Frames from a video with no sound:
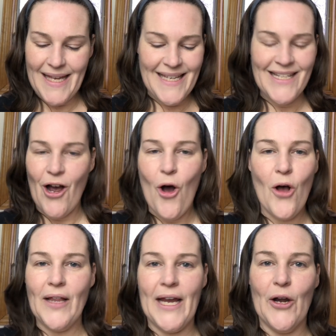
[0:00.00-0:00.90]
in
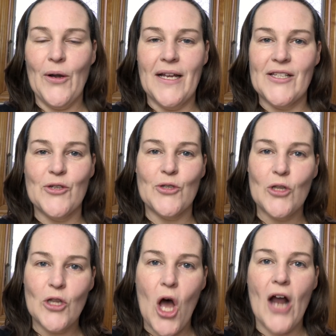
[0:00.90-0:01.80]
all areas, there's a
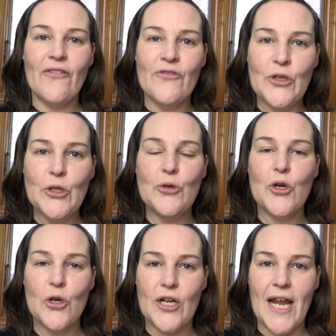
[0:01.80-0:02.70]
lot of new
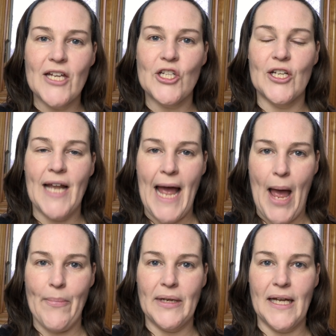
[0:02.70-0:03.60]
creation
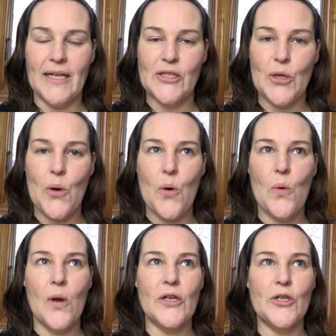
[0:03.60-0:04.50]
happening.
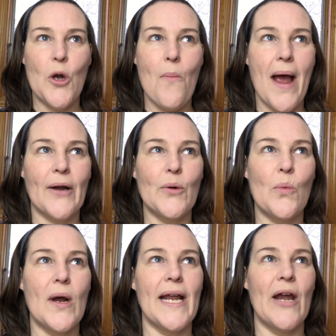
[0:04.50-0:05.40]
So no matter
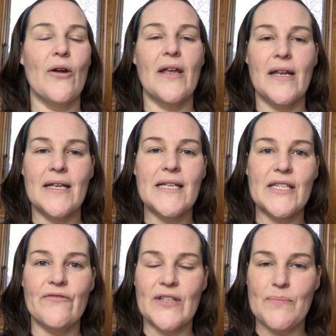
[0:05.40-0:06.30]
what area it
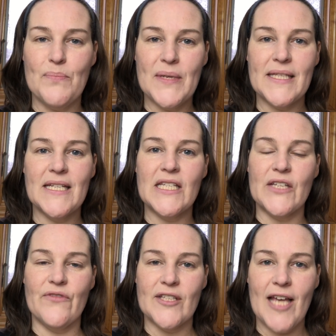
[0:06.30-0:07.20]
is, if it's business,
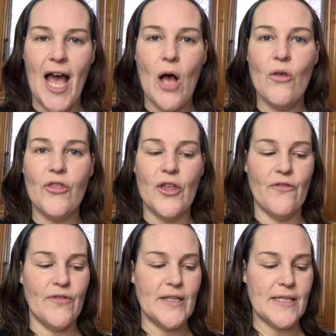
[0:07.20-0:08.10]
if it's health,
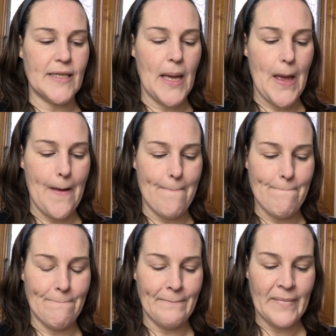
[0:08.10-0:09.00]
if it's
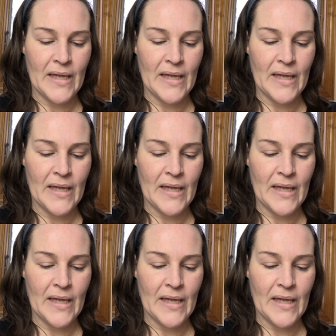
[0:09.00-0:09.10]
um,